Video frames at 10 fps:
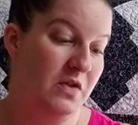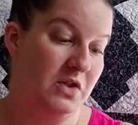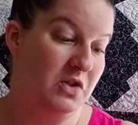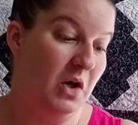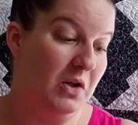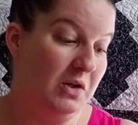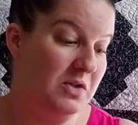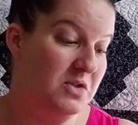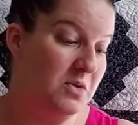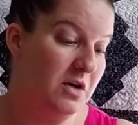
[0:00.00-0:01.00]
the dollar
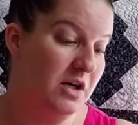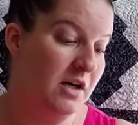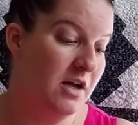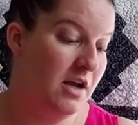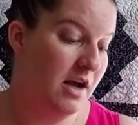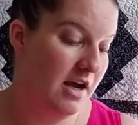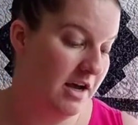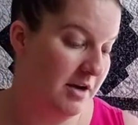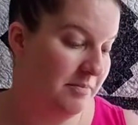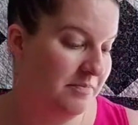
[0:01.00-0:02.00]
store,
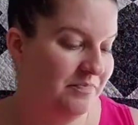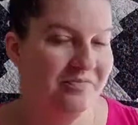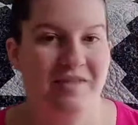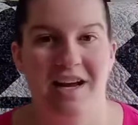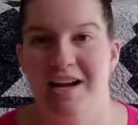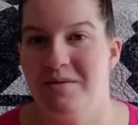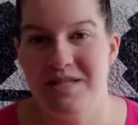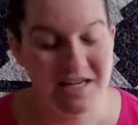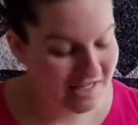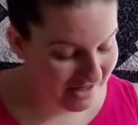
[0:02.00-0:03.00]
and I
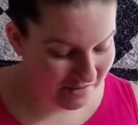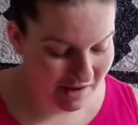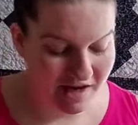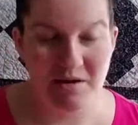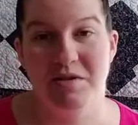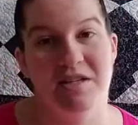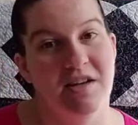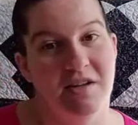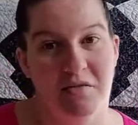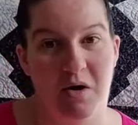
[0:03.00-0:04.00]
was like, you know what, I'm just
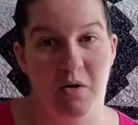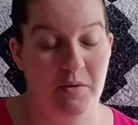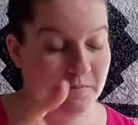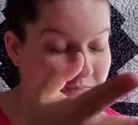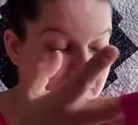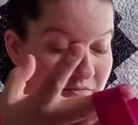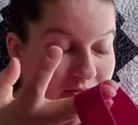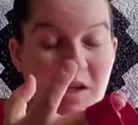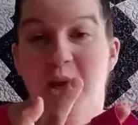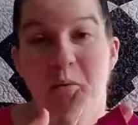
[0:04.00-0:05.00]
gonna throw
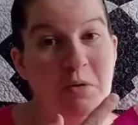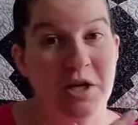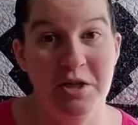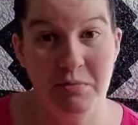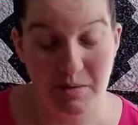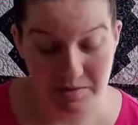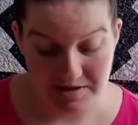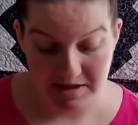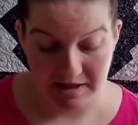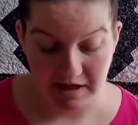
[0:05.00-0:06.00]
brand new
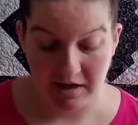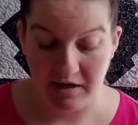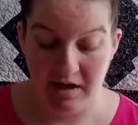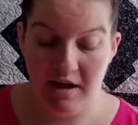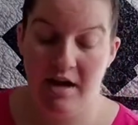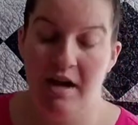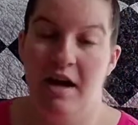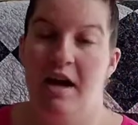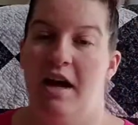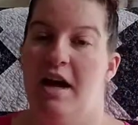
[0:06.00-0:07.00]
bubbles in there,
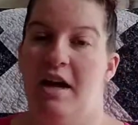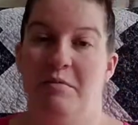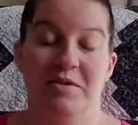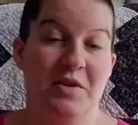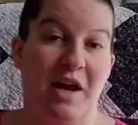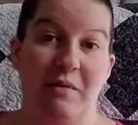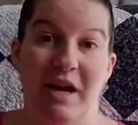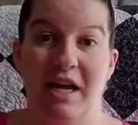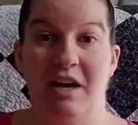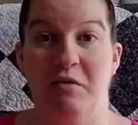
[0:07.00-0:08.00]
so that
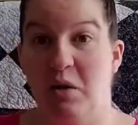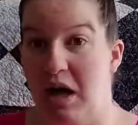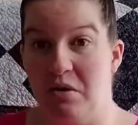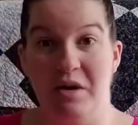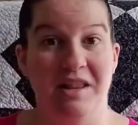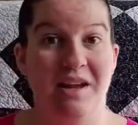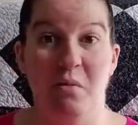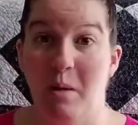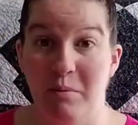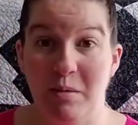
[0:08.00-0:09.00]
way if we're out and they
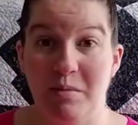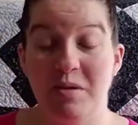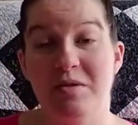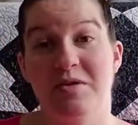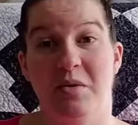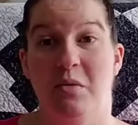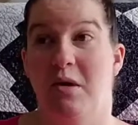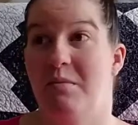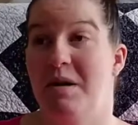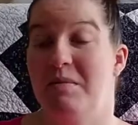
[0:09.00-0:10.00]
want bubbles,
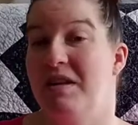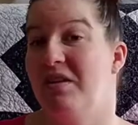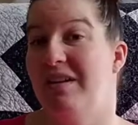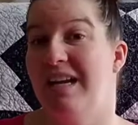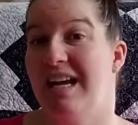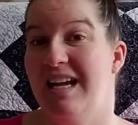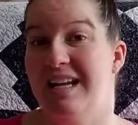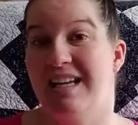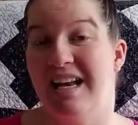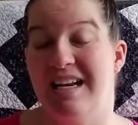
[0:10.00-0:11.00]
or maybe they're
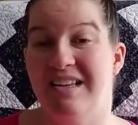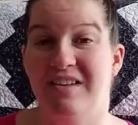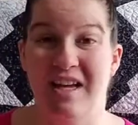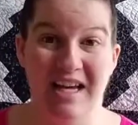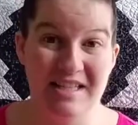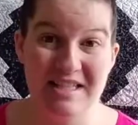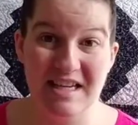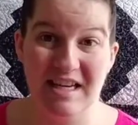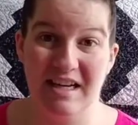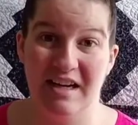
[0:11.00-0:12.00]
getting a little
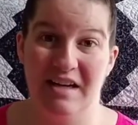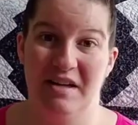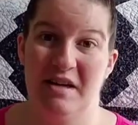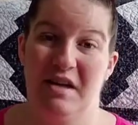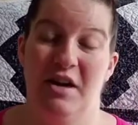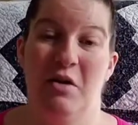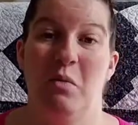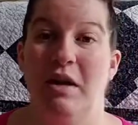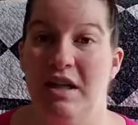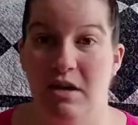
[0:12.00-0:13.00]
antsy, you know,
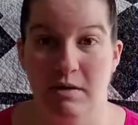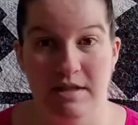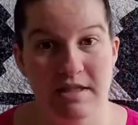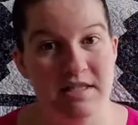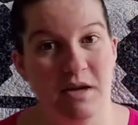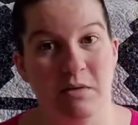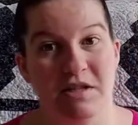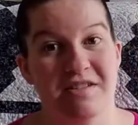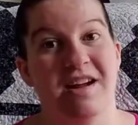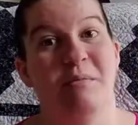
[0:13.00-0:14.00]
one kid wants to stay, one
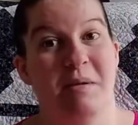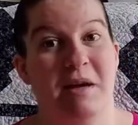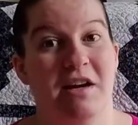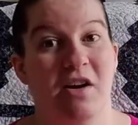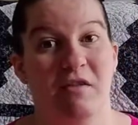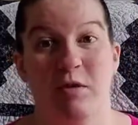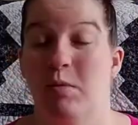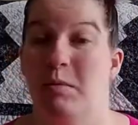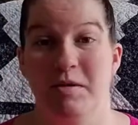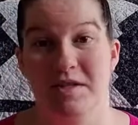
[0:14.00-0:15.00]
does not, maybe I could offer
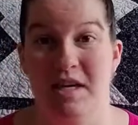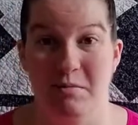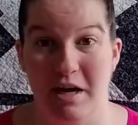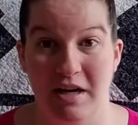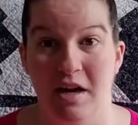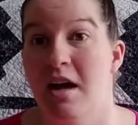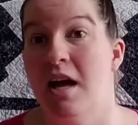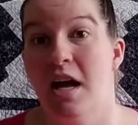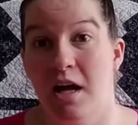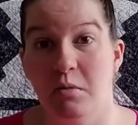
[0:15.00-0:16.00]
bubbles and it might
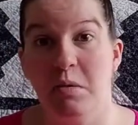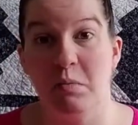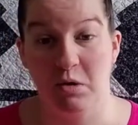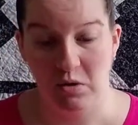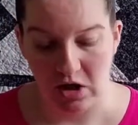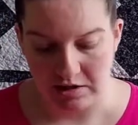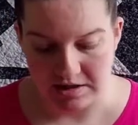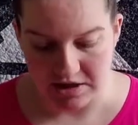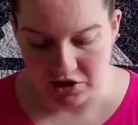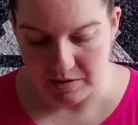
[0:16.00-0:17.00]
help prolong the
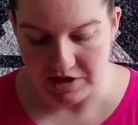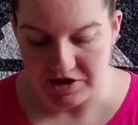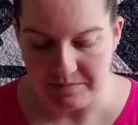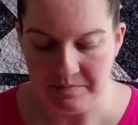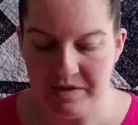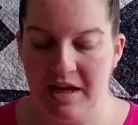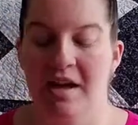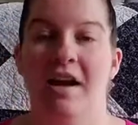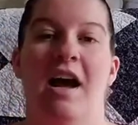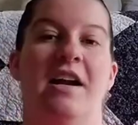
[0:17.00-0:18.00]
situation.
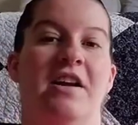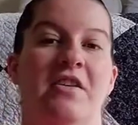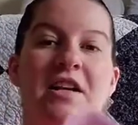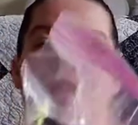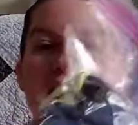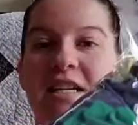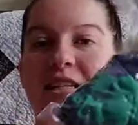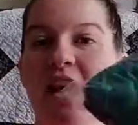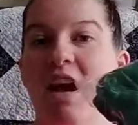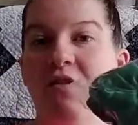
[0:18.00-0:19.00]
Another thing I did
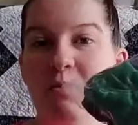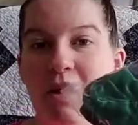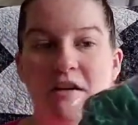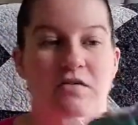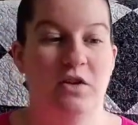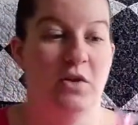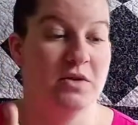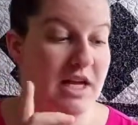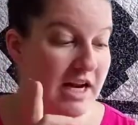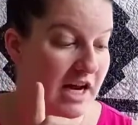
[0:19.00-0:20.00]
is I have a bag of
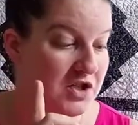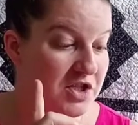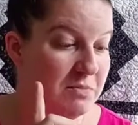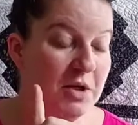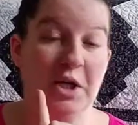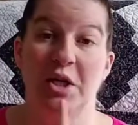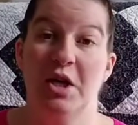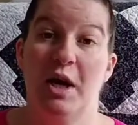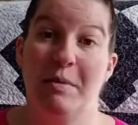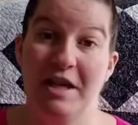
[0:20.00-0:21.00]
clothes. I actually put
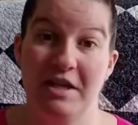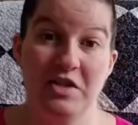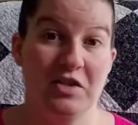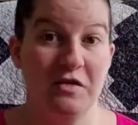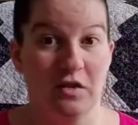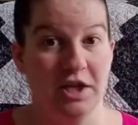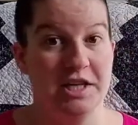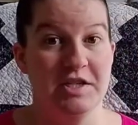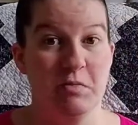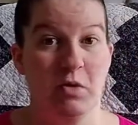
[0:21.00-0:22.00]
a bathing suit for
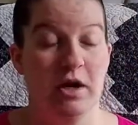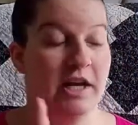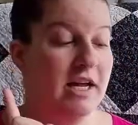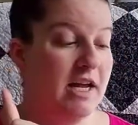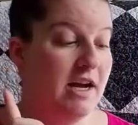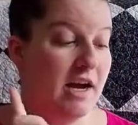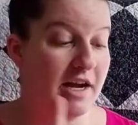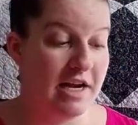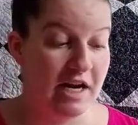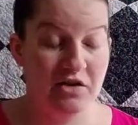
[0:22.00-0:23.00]
each boy,
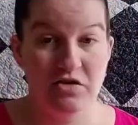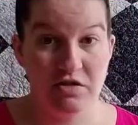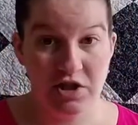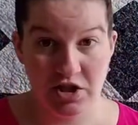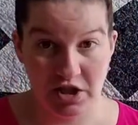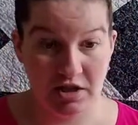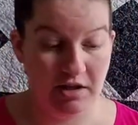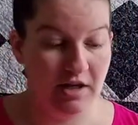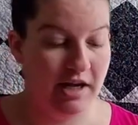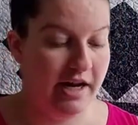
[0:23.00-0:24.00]
an extra
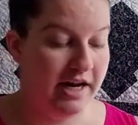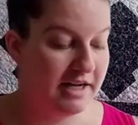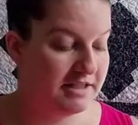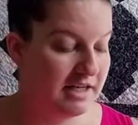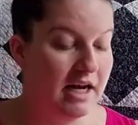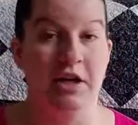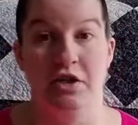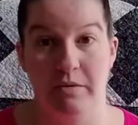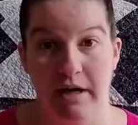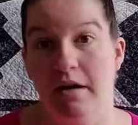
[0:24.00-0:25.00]
shirt, and
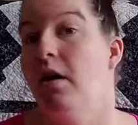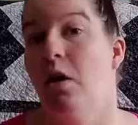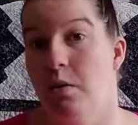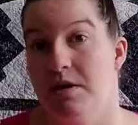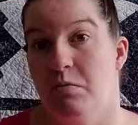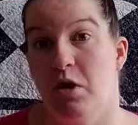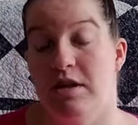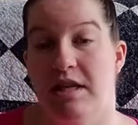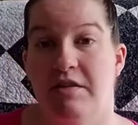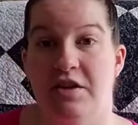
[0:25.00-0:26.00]
underwear. Always
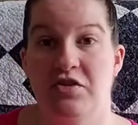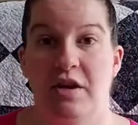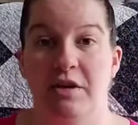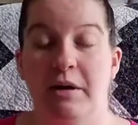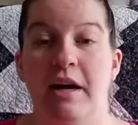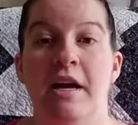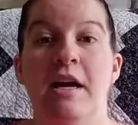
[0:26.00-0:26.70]
important to have extra underwear